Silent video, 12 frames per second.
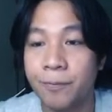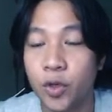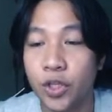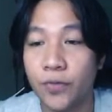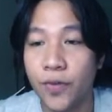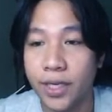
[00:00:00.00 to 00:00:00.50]

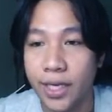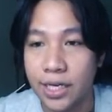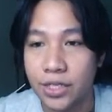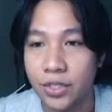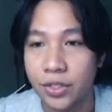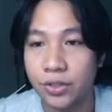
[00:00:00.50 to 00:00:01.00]

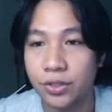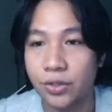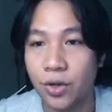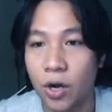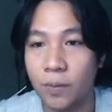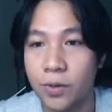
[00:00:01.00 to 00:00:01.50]
notification
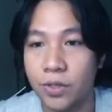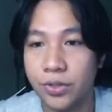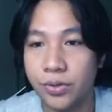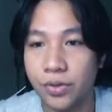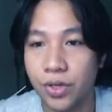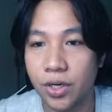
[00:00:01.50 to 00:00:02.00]

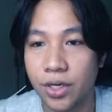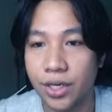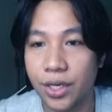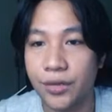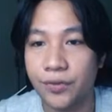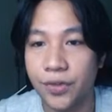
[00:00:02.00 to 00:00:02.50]
troubleshooter
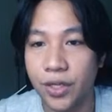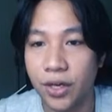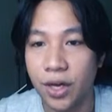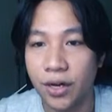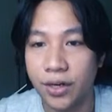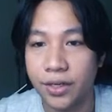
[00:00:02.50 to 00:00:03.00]
if they
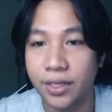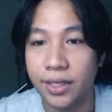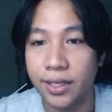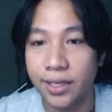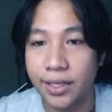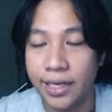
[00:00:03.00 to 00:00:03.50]
aren't
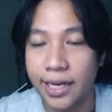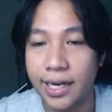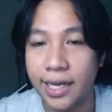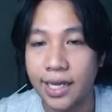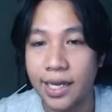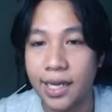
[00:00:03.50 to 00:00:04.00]

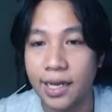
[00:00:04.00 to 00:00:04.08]
getting